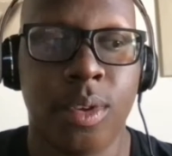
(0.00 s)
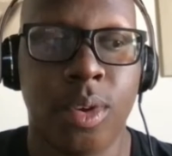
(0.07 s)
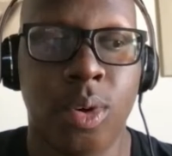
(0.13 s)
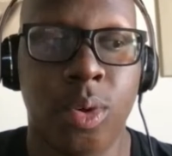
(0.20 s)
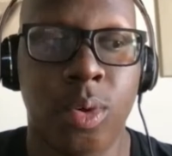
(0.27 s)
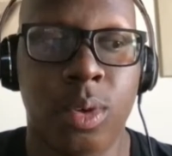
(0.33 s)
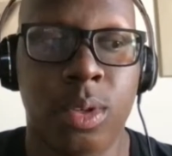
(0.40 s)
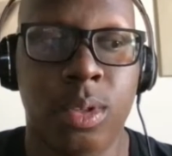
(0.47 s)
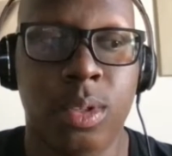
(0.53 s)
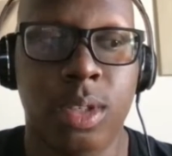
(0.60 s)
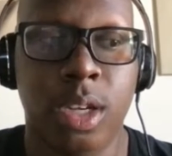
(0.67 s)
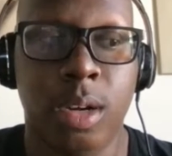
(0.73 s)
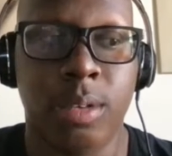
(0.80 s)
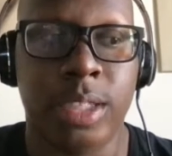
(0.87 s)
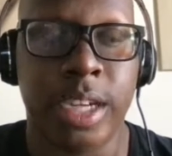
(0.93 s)

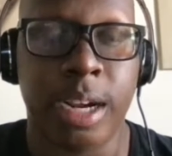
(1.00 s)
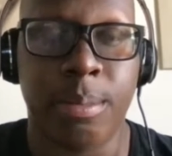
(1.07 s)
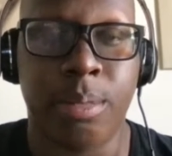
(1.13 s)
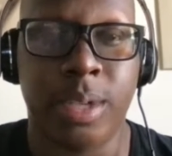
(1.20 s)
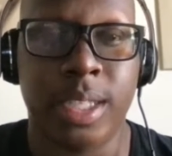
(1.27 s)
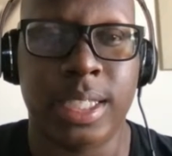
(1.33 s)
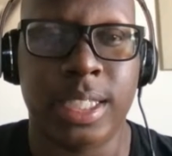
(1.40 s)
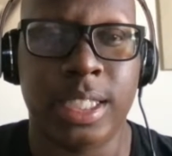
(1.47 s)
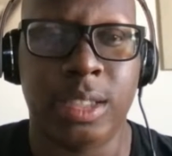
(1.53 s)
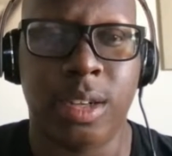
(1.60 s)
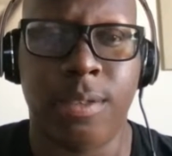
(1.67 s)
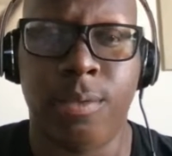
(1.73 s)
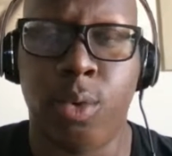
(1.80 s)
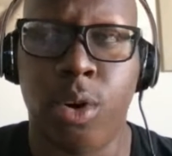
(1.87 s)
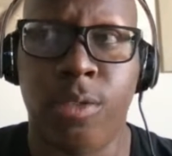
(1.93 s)
Derek Brunson is on
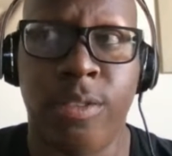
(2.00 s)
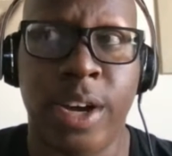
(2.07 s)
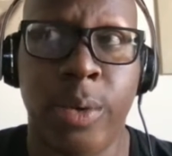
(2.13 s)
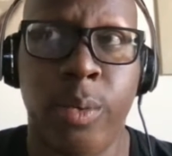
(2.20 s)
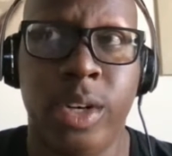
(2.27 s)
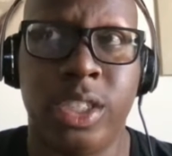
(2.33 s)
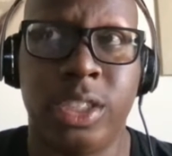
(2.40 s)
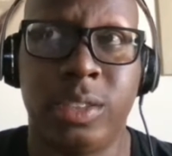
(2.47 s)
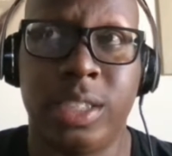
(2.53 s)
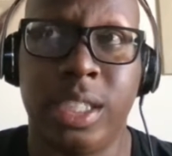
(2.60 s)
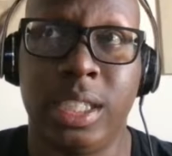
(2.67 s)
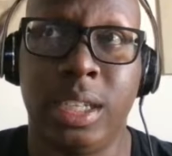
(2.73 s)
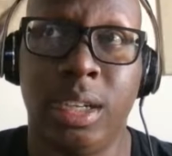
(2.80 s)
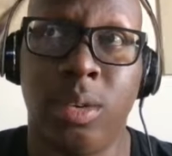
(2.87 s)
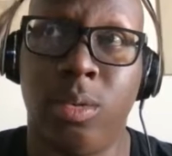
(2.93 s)
a 4-fight win
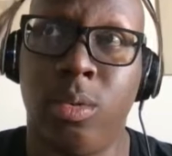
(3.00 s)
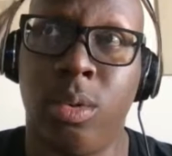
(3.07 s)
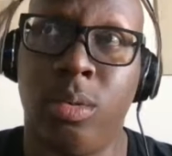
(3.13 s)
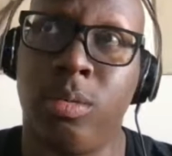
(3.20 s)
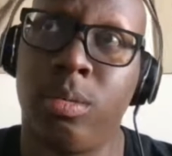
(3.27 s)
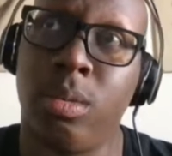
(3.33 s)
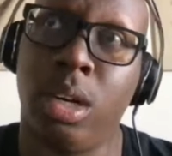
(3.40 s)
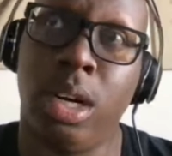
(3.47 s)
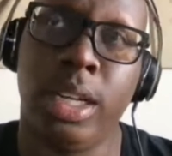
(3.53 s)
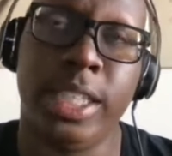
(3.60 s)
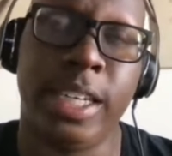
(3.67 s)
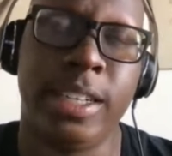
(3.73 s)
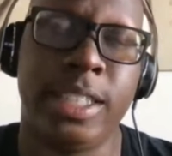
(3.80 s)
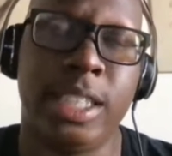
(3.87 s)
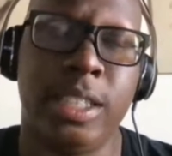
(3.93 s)
streak.
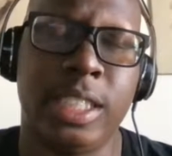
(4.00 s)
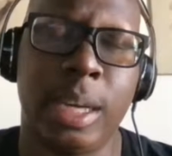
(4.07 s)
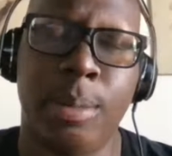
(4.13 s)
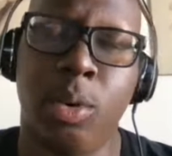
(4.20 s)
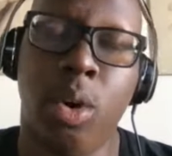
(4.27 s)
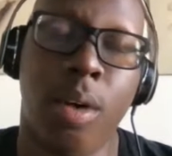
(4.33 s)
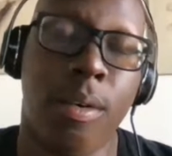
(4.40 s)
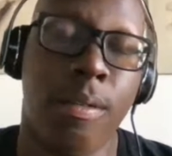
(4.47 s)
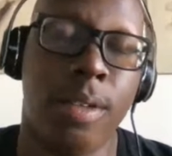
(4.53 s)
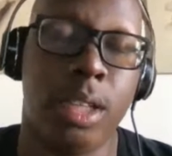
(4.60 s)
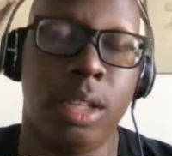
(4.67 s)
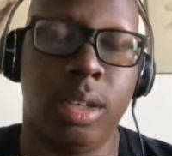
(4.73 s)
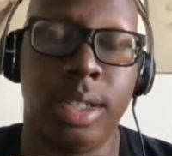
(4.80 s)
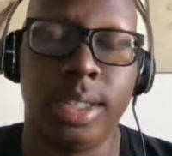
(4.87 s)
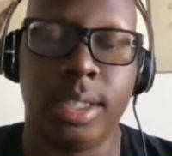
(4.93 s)
Darren Till's coming off of a
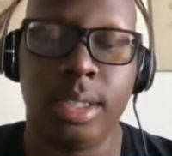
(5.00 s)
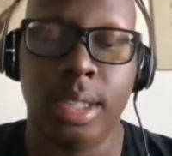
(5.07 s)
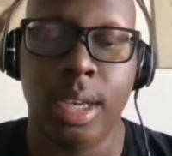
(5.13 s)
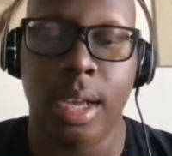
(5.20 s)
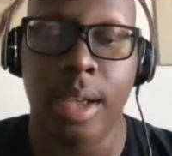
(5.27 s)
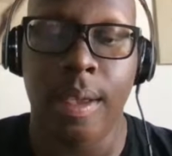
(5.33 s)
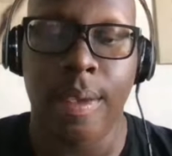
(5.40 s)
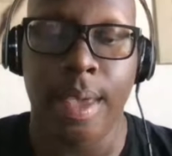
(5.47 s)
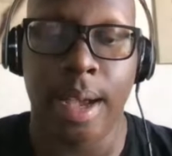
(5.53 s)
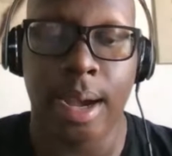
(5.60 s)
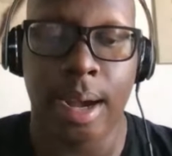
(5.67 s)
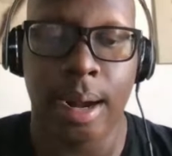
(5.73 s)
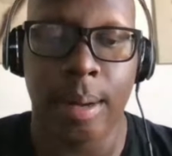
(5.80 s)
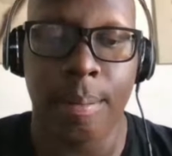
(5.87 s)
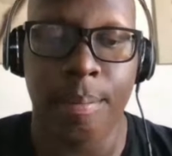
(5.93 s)
loss.
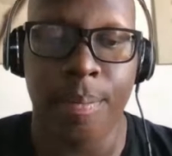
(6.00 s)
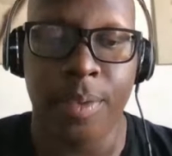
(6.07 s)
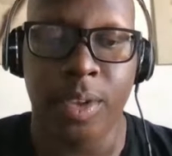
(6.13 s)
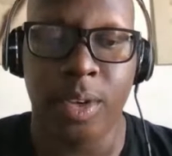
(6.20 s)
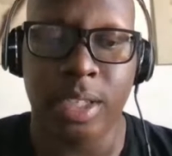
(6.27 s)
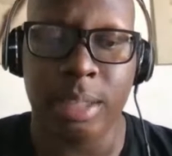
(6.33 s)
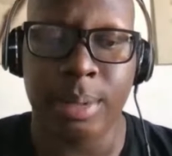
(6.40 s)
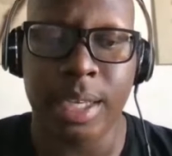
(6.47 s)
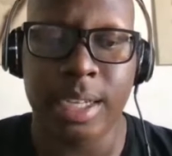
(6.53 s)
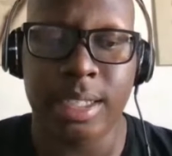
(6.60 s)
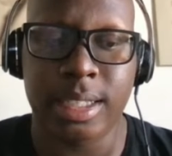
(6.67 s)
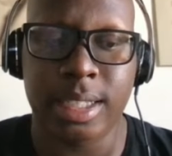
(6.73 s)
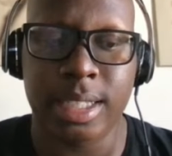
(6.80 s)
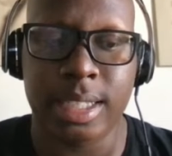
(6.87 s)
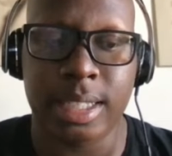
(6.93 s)
So it's gonna be
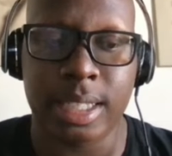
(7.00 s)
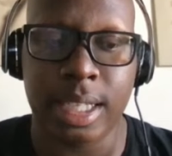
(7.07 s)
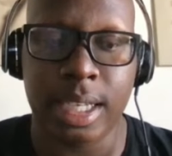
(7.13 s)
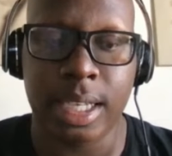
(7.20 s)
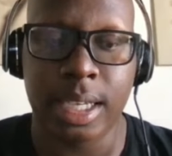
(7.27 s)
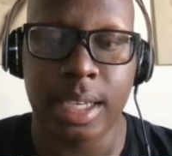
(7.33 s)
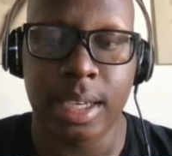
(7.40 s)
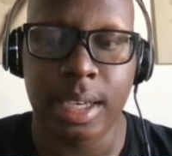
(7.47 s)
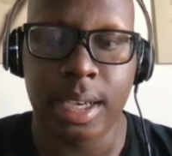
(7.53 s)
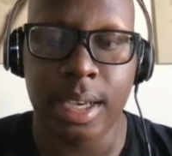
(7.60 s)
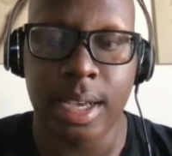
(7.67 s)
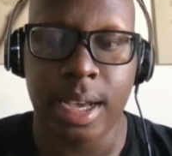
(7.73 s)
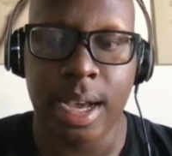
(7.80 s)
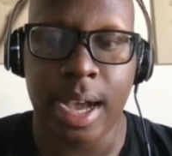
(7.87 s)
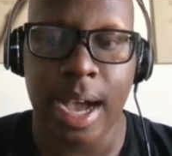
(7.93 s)
interesting to see
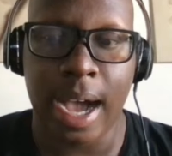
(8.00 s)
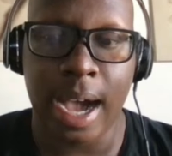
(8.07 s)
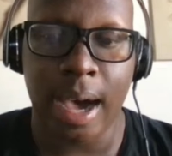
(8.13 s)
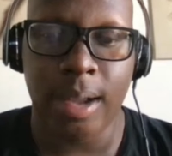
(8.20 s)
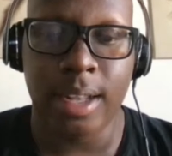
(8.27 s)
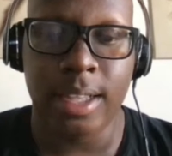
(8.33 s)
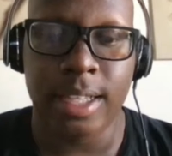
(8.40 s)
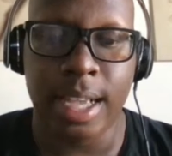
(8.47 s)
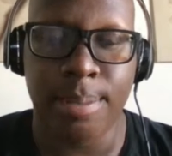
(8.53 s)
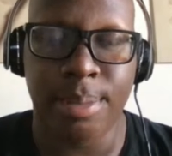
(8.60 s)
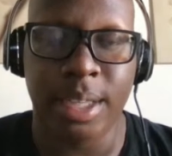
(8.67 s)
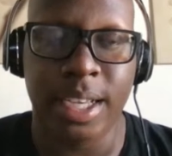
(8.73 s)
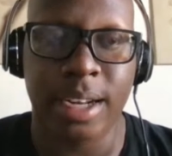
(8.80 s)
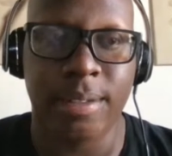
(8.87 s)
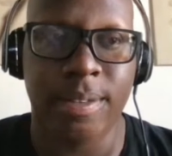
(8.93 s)
how does that
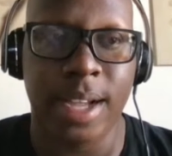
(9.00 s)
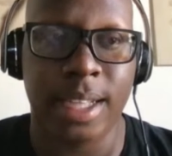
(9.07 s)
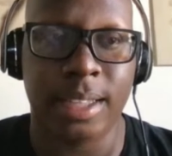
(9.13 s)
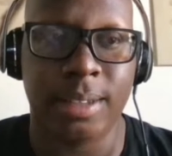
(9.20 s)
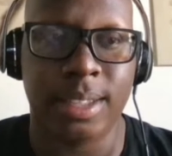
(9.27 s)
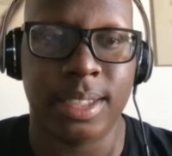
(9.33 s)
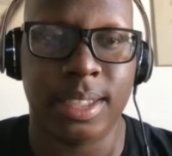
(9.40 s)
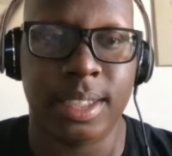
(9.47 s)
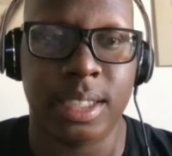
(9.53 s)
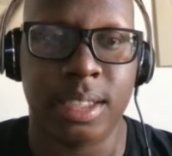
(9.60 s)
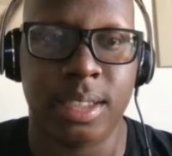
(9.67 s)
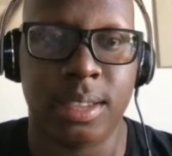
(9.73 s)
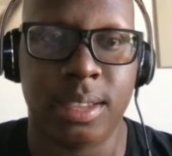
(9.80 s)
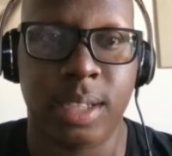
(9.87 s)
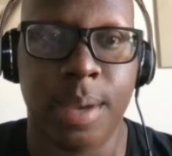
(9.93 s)
play a factor into
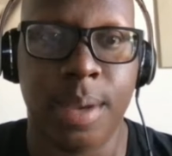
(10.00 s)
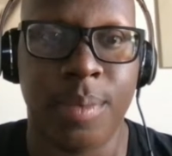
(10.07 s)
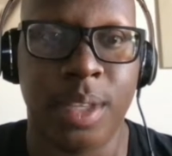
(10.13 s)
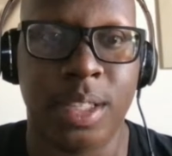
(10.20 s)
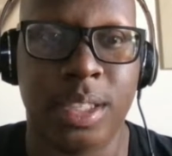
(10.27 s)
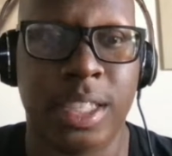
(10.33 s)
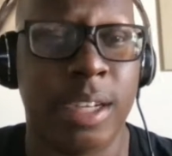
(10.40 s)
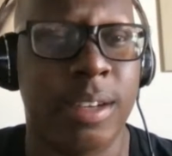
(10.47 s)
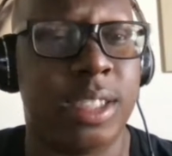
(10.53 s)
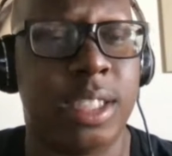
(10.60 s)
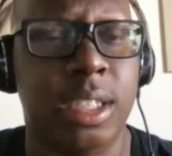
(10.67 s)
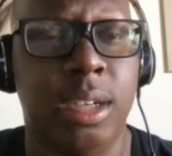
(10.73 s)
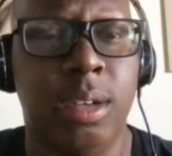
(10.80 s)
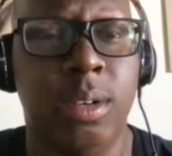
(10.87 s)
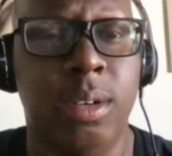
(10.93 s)
this, right? Darren
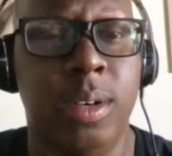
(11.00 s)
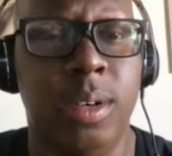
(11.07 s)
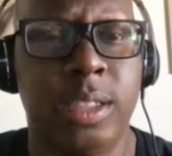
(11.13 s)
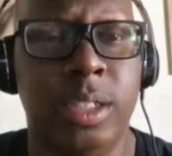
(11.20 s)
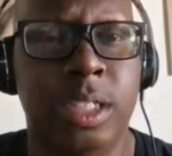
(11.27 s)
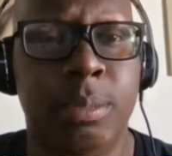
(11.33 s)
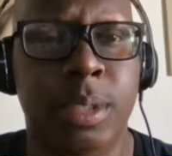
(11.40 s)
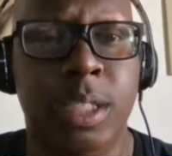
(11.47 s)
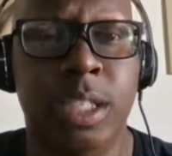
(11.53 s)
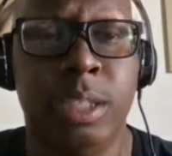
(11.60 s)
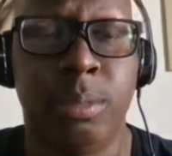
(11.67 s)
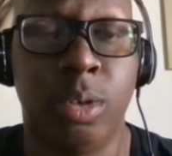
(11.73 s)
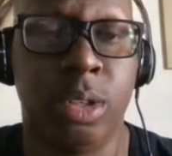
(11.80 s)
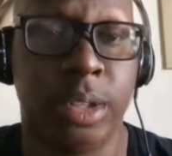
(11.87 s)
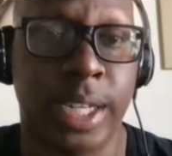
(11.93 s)
Till is going to be the
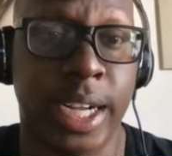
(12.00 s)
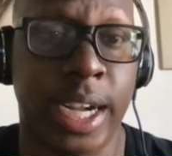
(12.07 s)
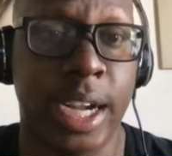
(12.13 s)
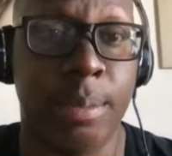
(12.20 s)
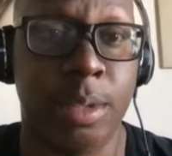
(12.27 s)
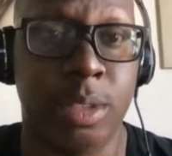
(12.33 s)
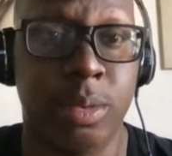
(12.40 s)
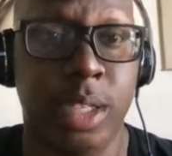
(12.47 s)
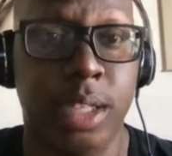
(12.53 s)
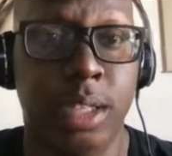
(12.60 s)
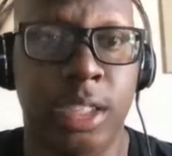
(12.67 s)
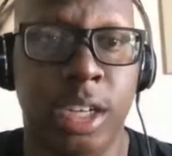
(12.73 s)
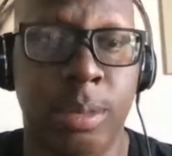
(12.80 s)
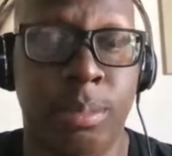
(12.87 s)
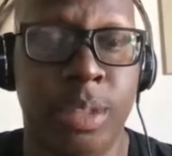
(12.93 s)
smaller guy between
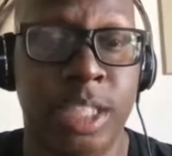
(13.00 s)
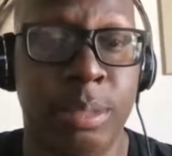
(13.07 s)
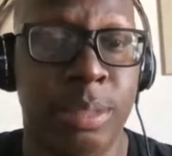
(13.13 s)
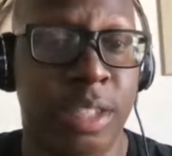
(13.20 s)
Derek Brunson,